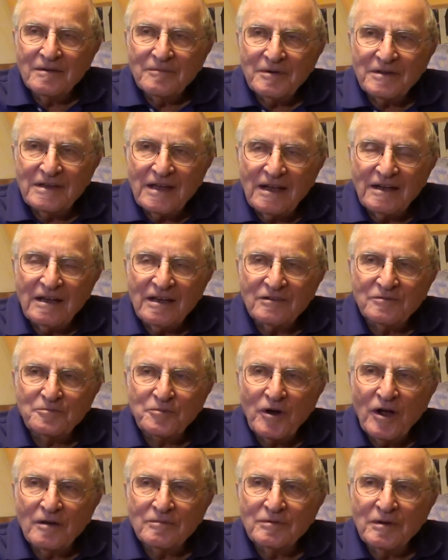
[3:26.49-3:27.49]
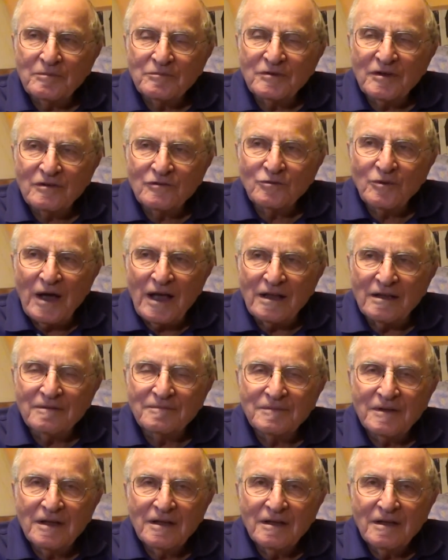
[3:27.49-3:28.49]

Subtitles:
But that has problems as well.